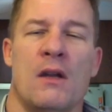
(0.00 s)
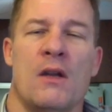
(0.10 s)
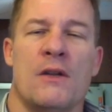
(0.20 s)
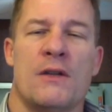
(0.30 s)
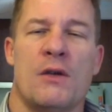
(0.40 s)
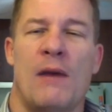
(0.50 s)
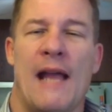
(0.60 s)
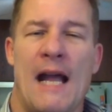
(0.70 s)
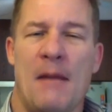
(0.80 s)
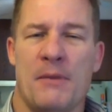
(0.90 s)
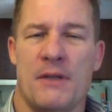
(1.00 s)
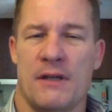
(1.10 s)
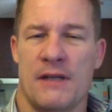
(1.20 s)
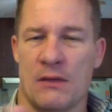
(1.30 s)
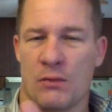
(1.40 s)
So what happens
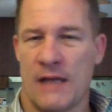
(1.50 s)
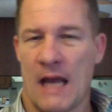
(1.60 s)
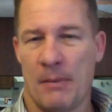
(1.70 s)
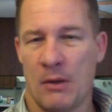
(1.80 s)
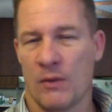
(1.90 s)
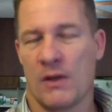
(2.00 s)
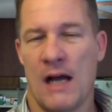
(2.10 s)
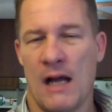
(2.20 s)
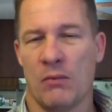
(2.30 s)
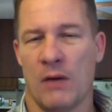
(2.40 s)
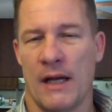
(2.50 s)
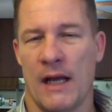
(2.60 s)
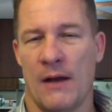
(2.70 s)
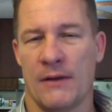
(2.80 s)
is, as what's happening with Kyle right now,